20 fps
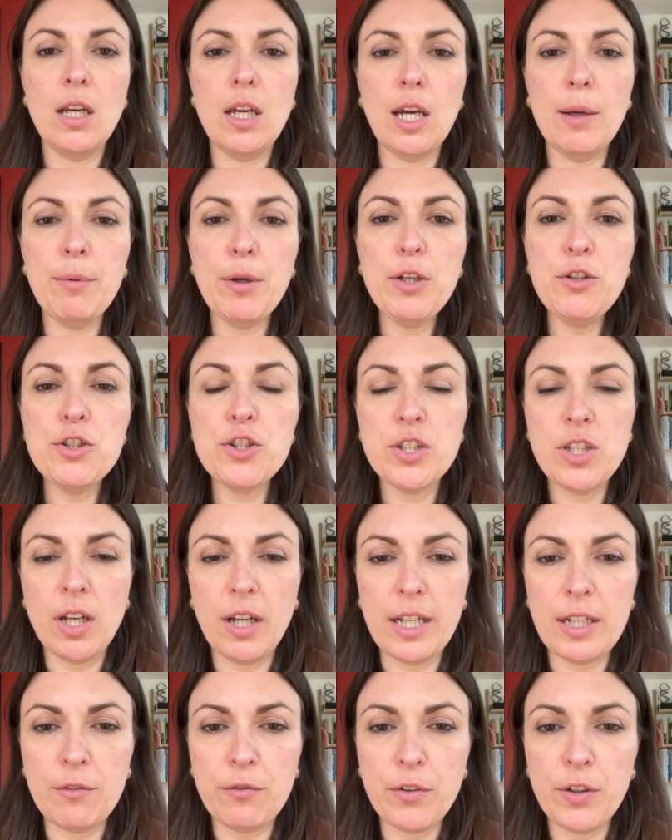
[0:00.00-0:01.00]
Approach
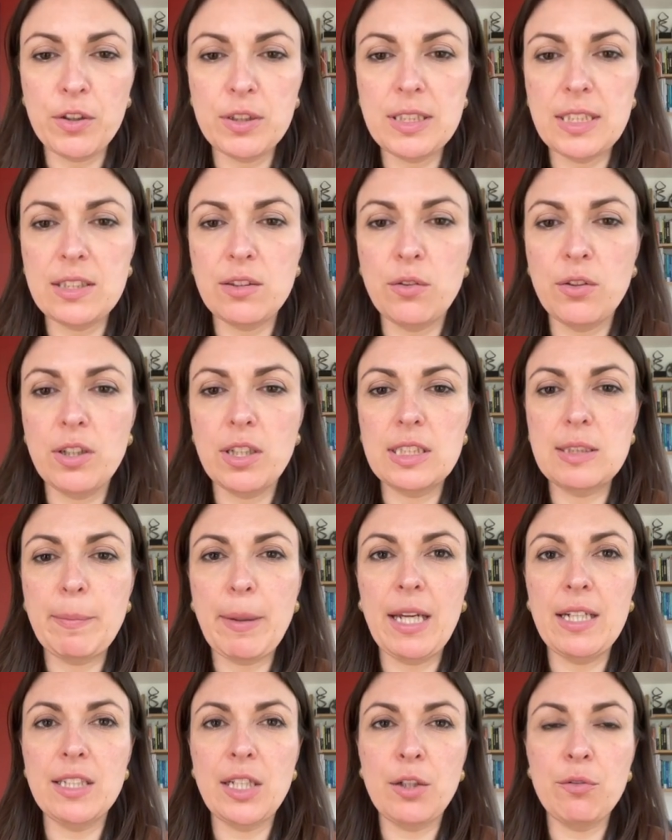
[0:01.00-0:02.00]
9 focuses on
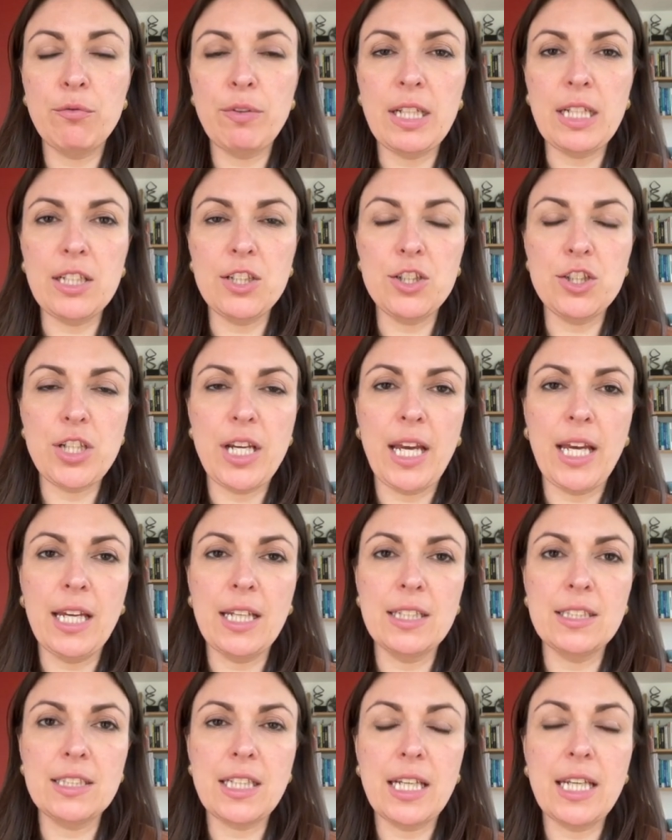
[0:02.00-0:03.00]
expanding reach,
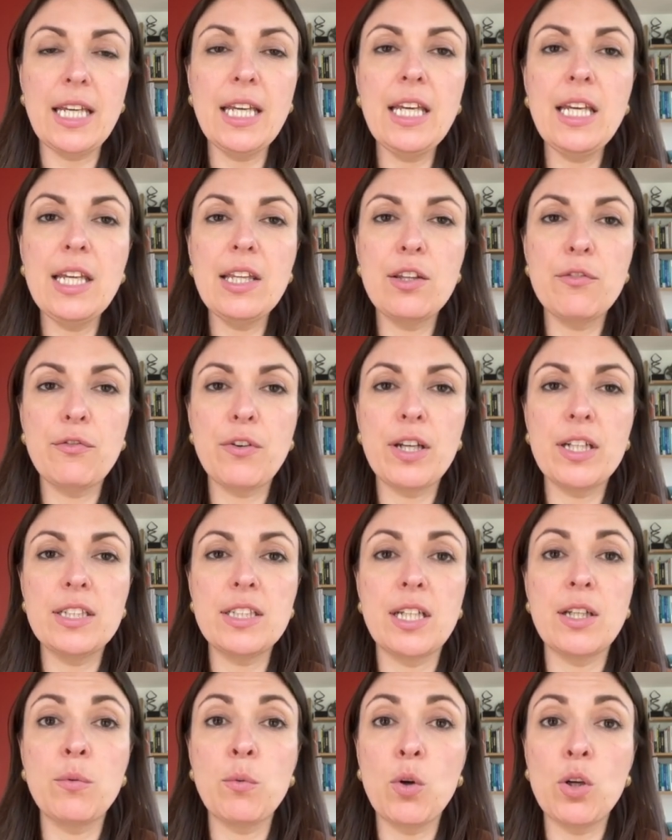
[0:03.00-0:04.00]
and here the
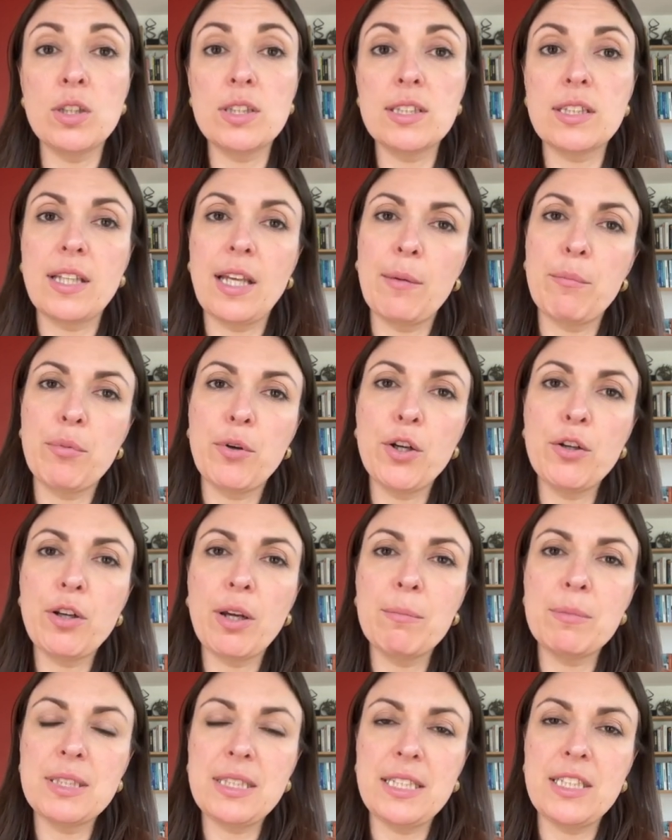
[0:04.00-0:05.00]
finding was that
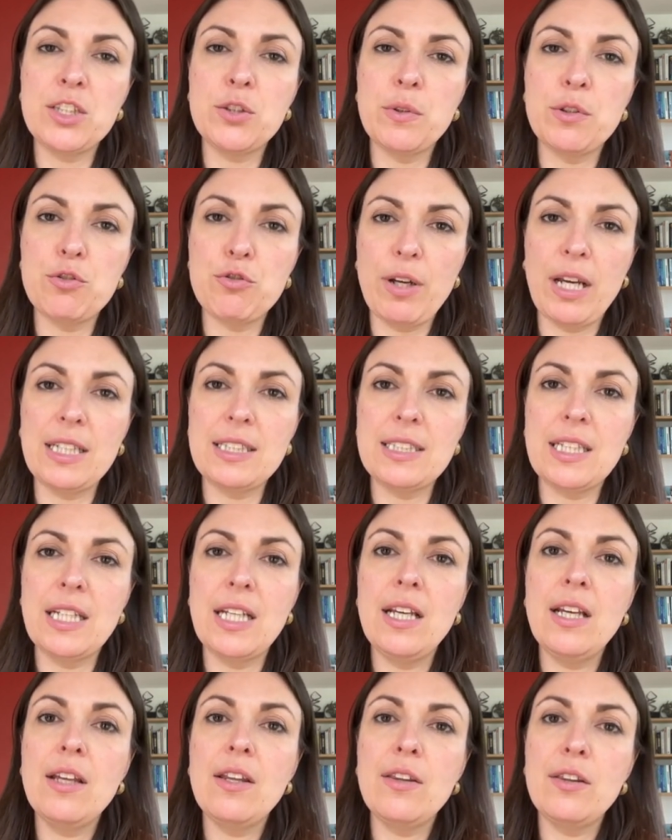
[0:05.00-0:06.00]
programmes need to address
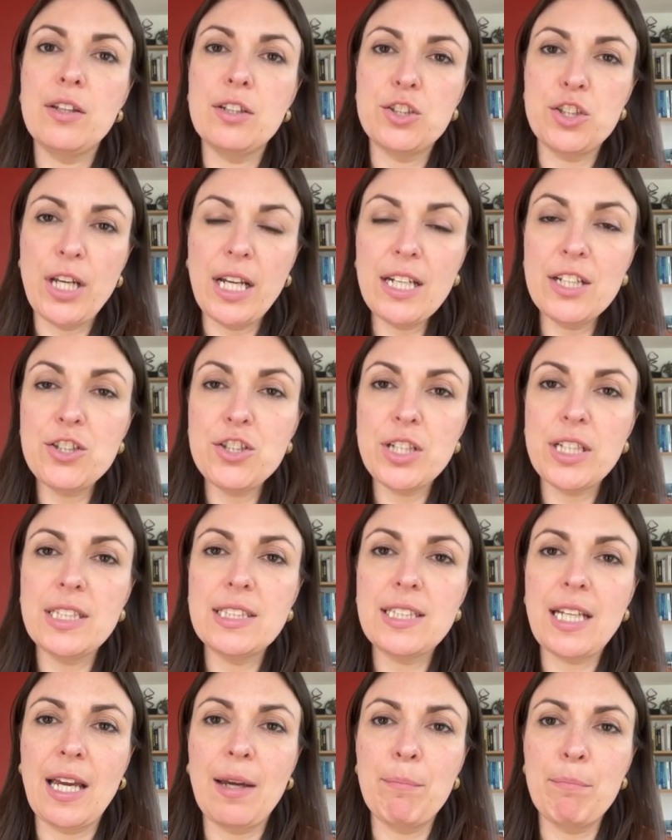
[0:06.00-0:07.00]
the
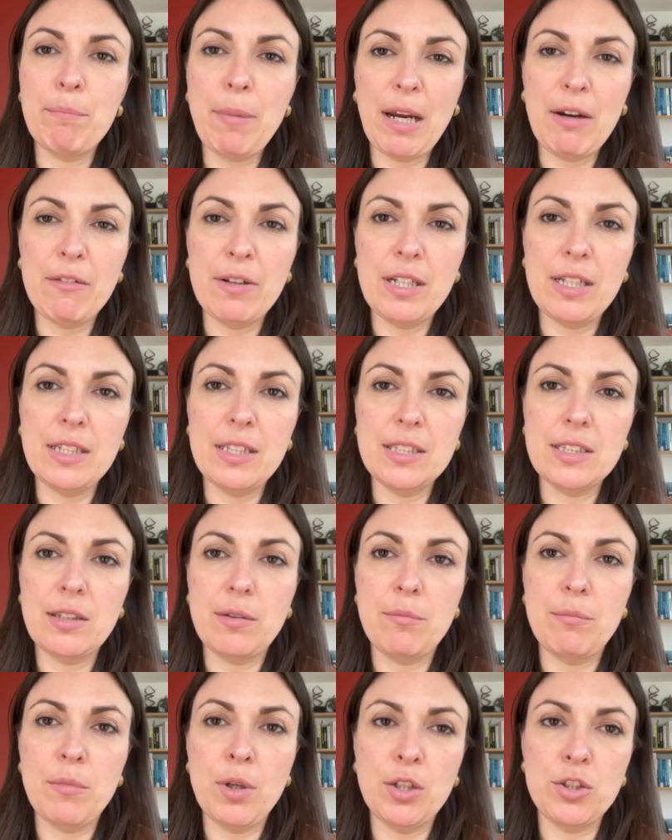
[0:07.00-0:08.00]
challenges and barriers
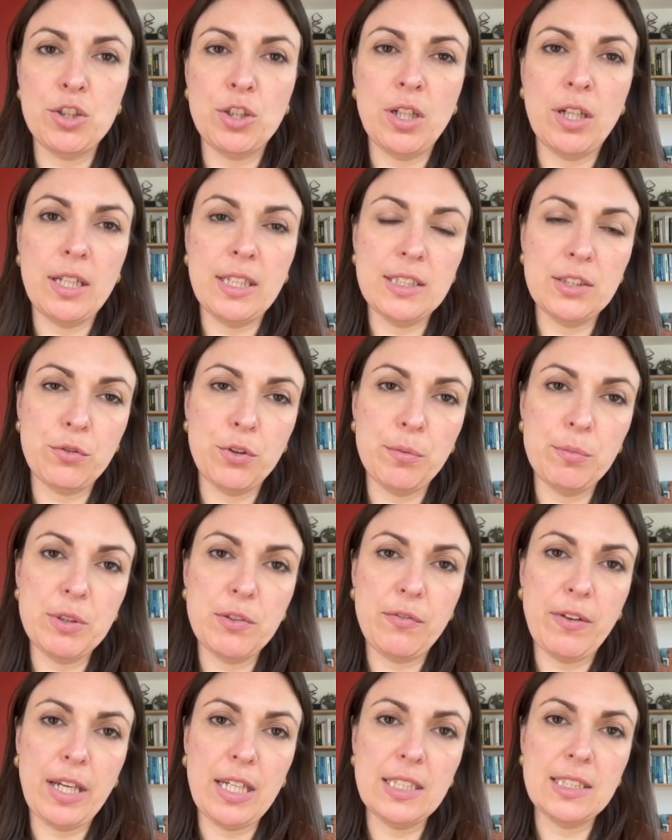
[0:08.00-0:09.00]
marginalised
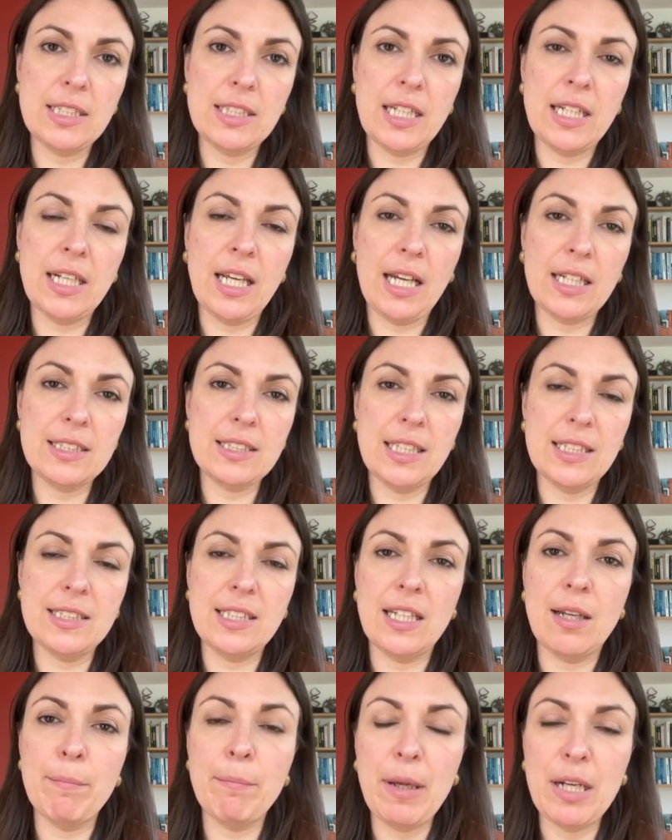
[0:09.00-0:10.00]
groups face in
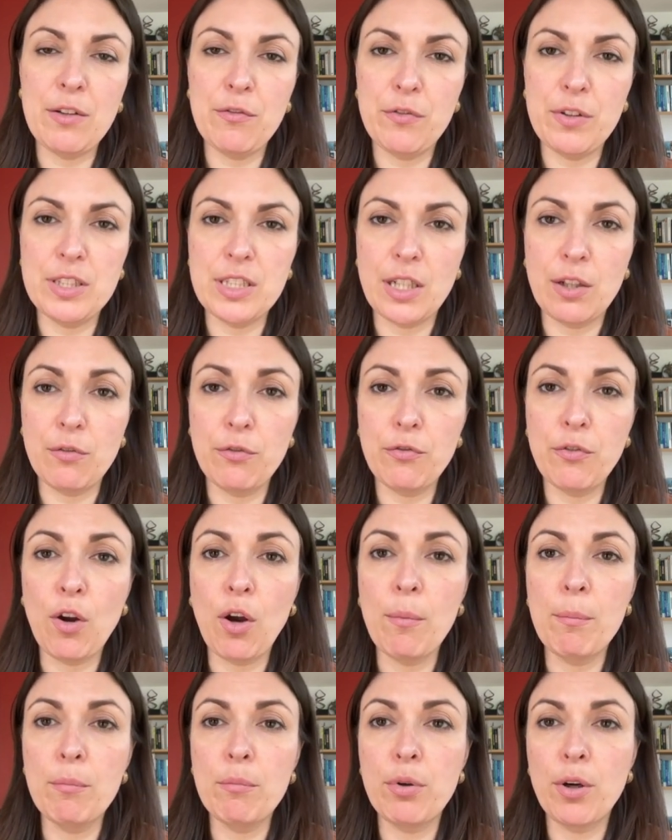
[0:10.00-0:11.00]
accessing and benefiting
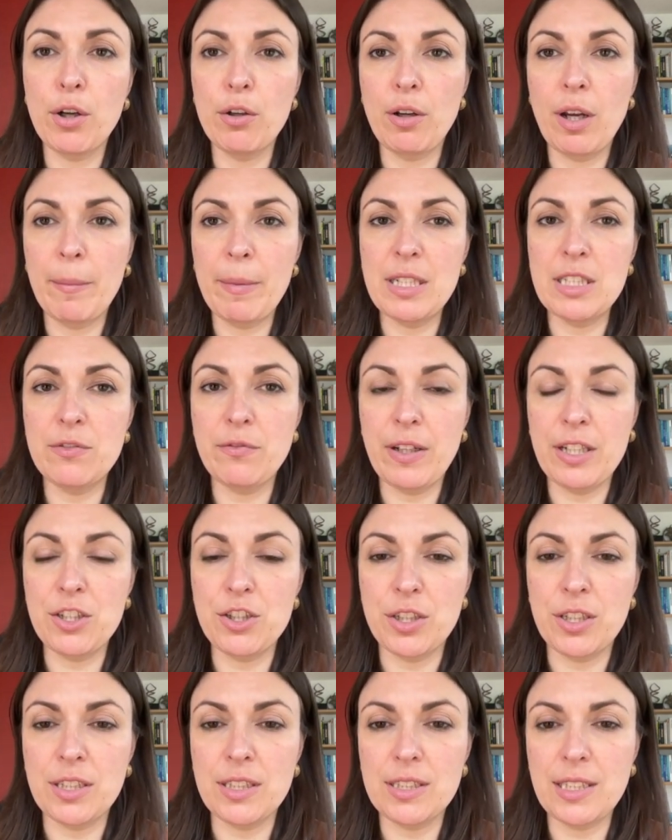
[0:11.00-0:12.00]
from programme
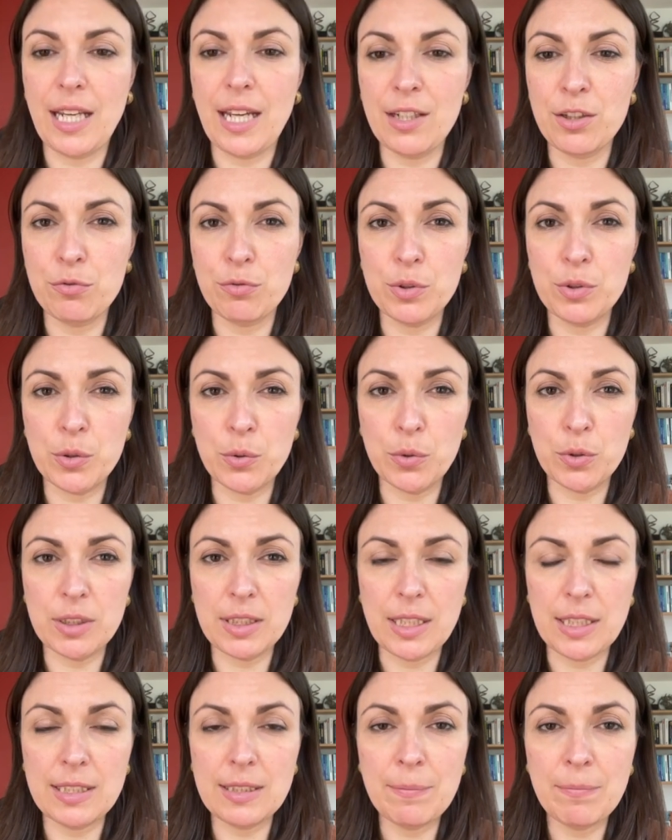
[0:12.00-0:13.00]
interventions and
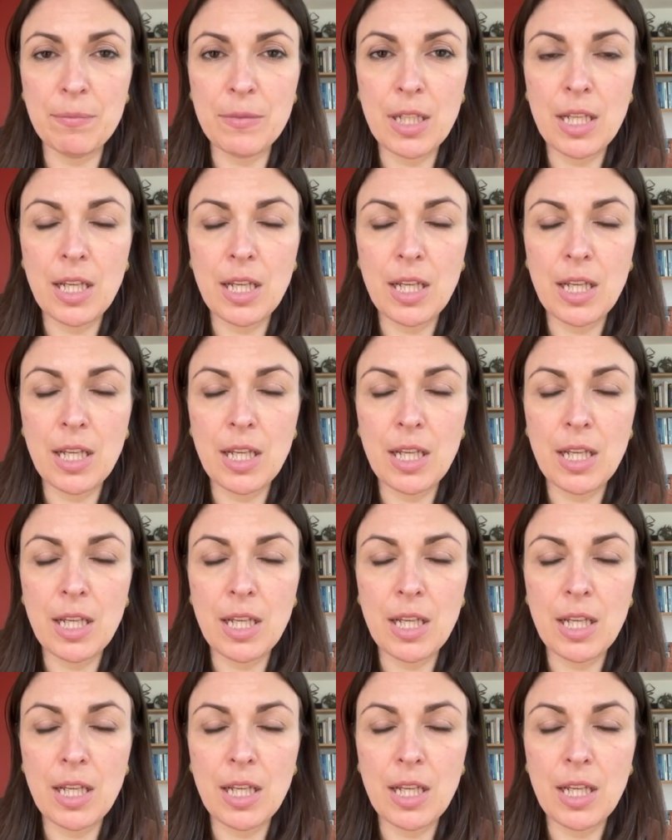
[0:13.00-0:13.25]
resources.